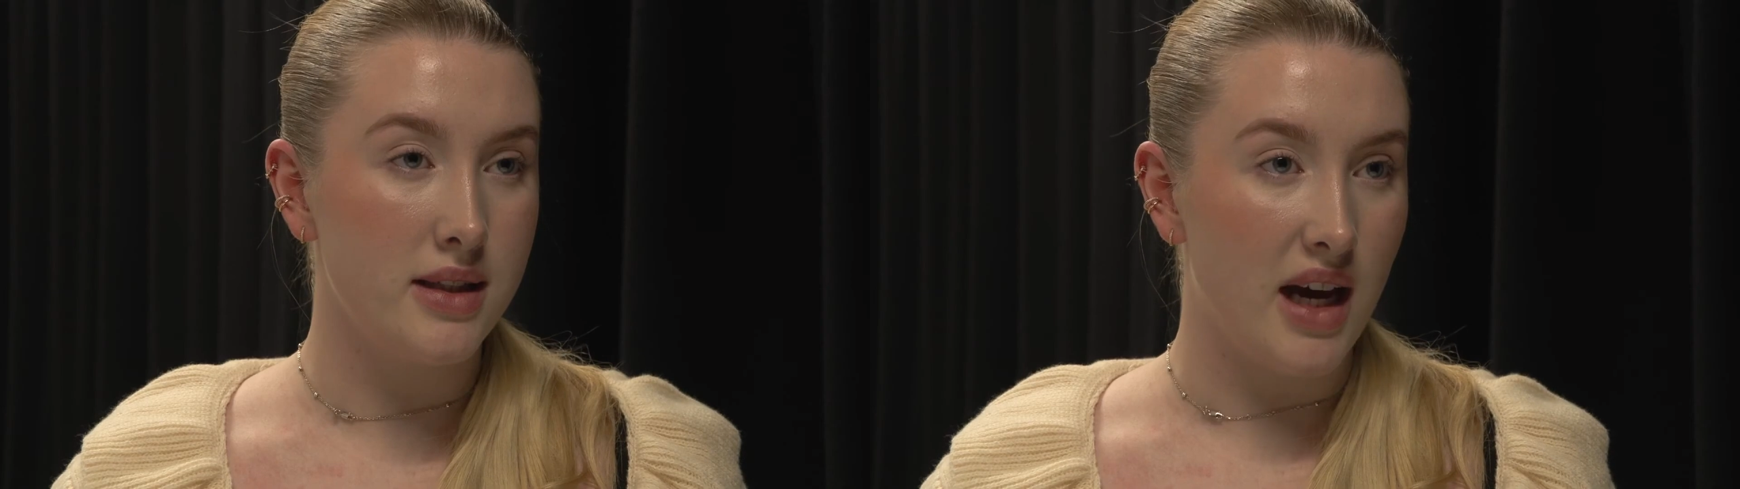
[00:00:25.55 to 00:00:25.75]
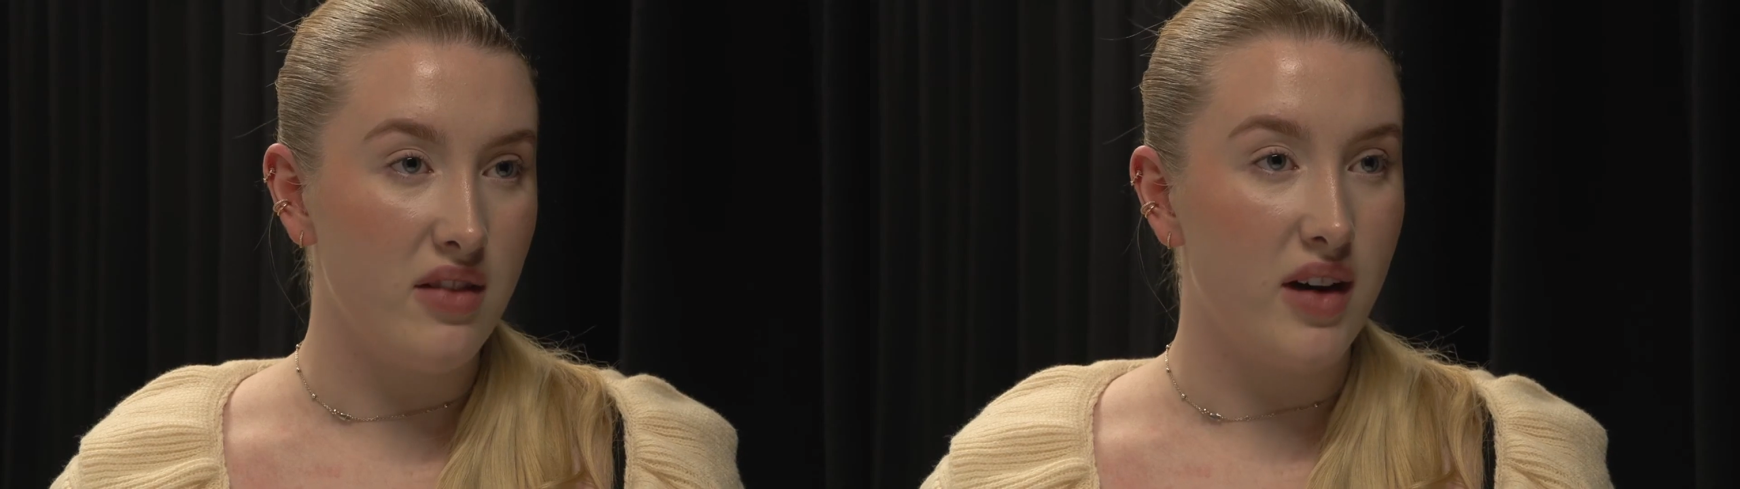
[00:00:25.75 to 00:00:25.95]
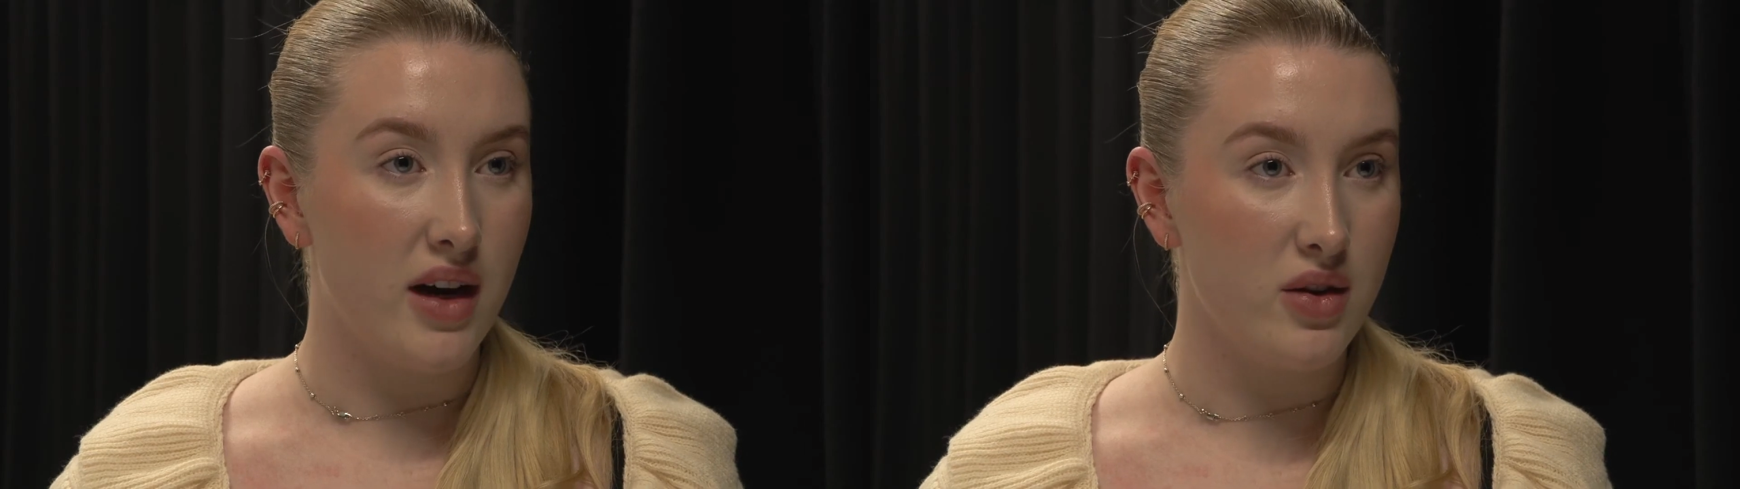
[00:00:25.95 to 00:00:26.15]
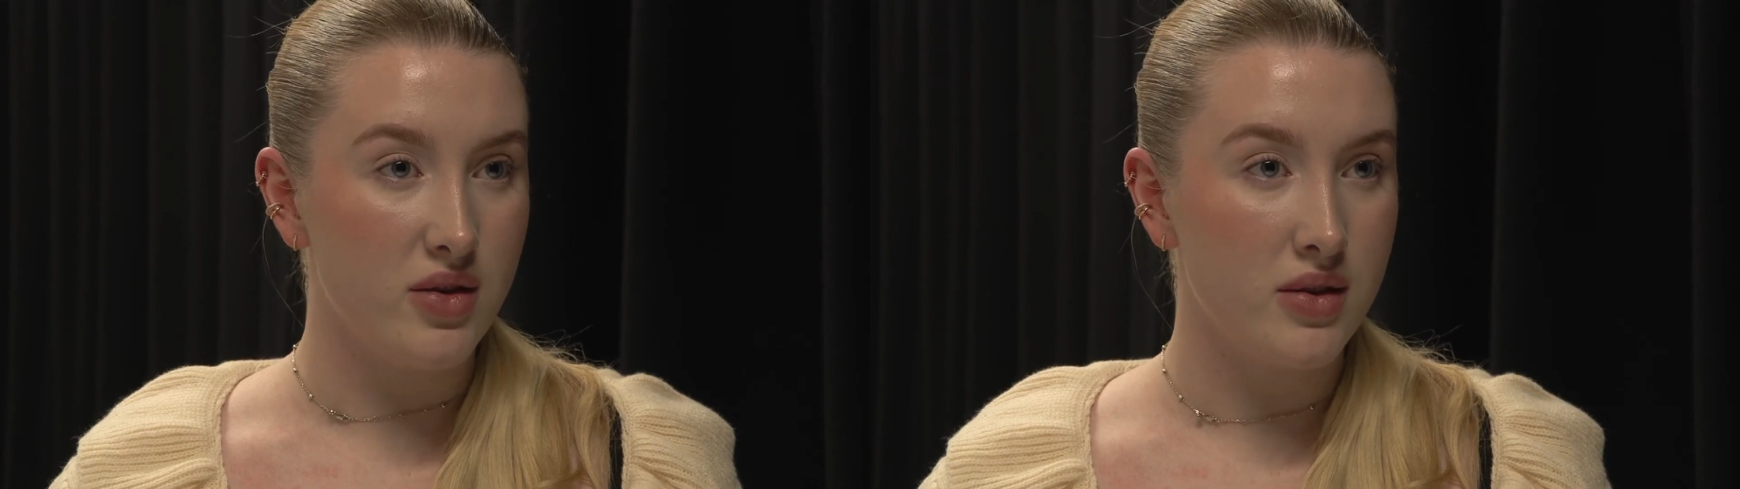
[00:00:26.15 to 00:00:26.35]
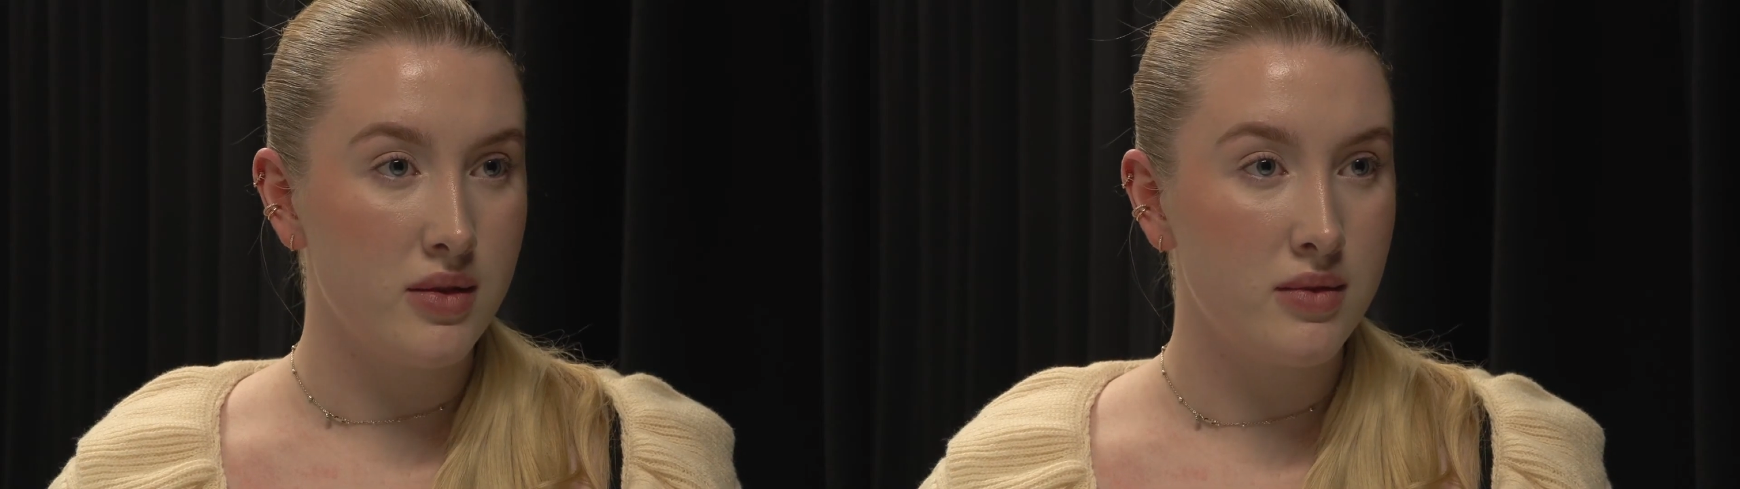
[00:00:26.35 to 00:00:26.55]

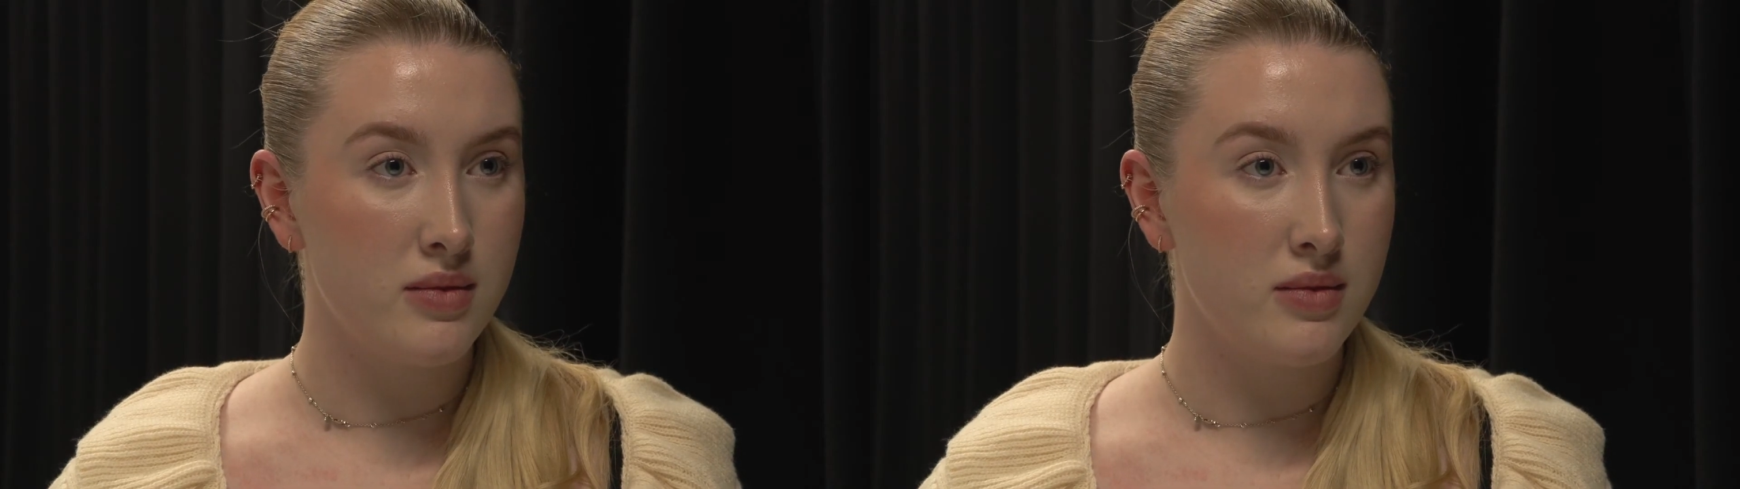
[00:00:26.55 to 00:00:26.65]
sapphires.